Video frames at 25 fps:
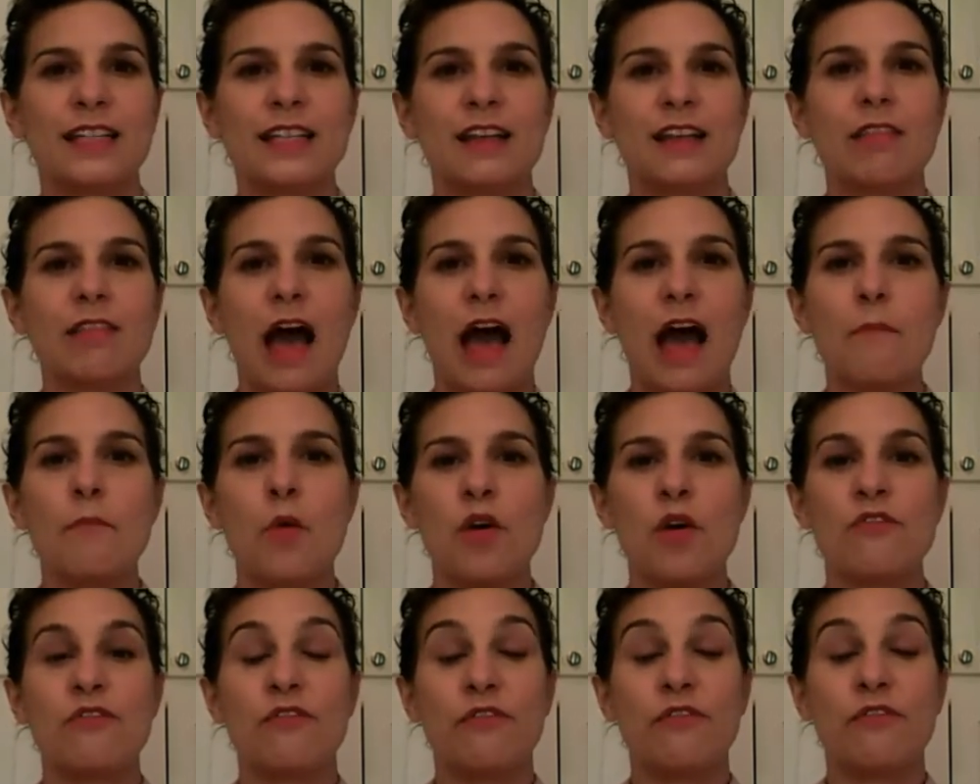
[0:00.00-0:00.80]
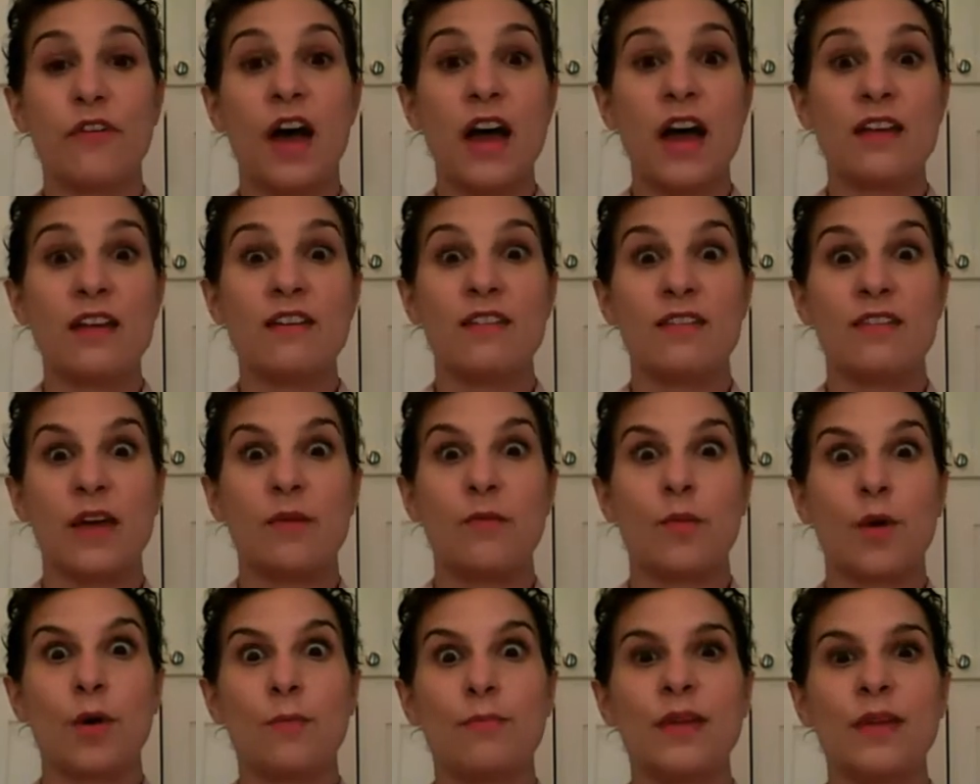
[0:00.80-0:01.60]
a lot more fun
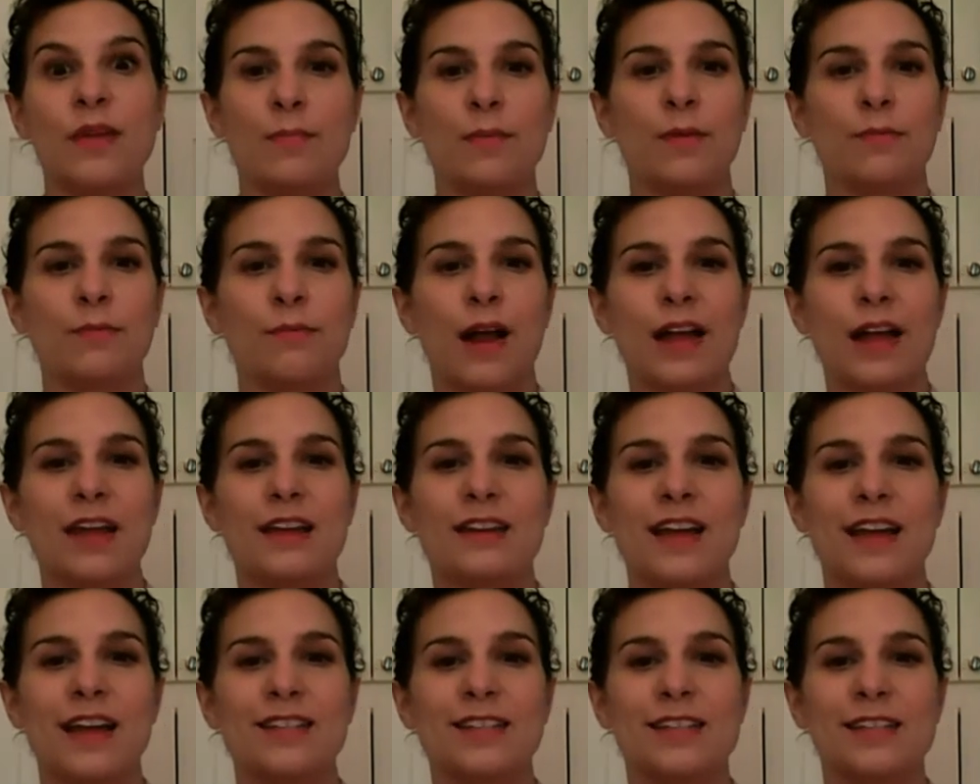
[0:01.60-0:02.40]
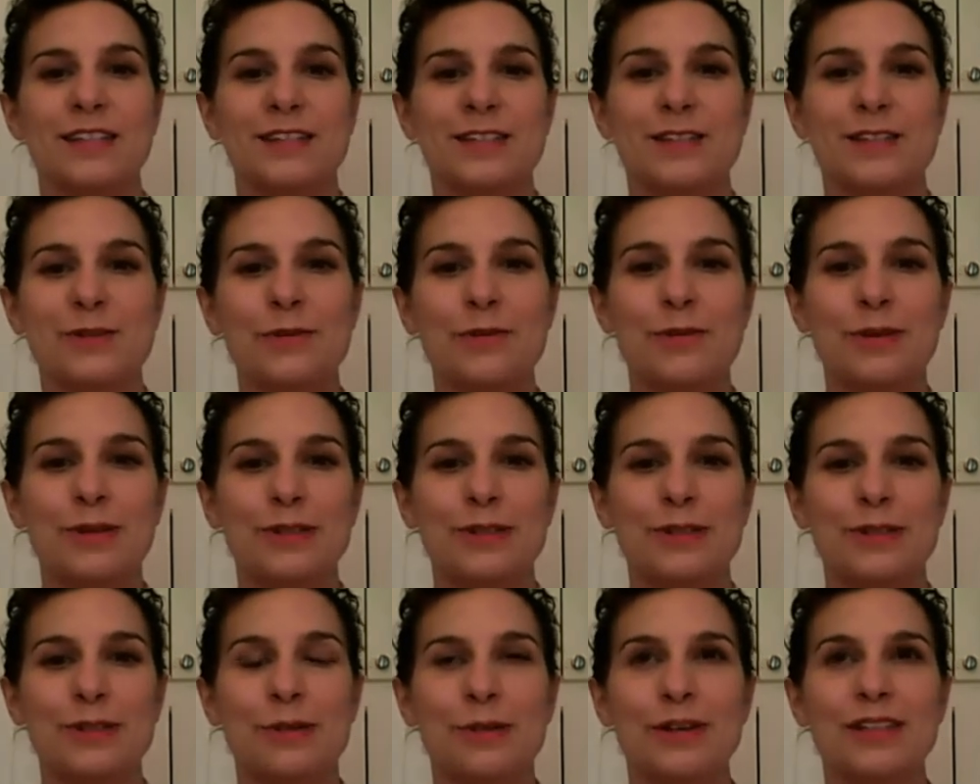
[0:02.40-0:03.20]
than what people recognize at
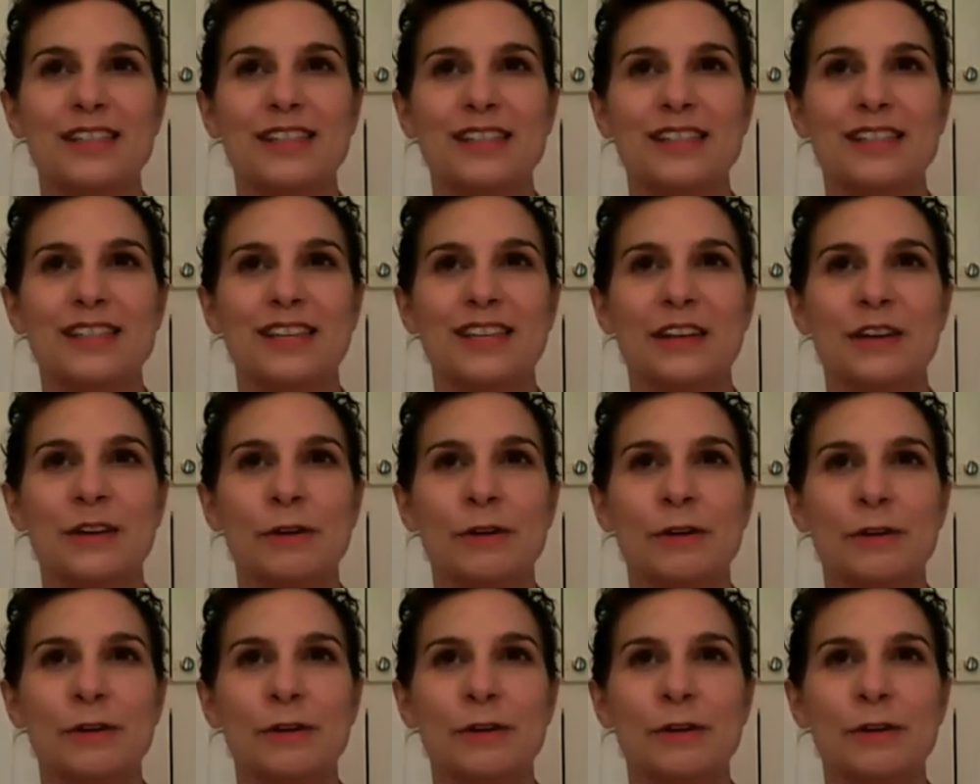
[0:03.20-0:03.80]
school. So it's,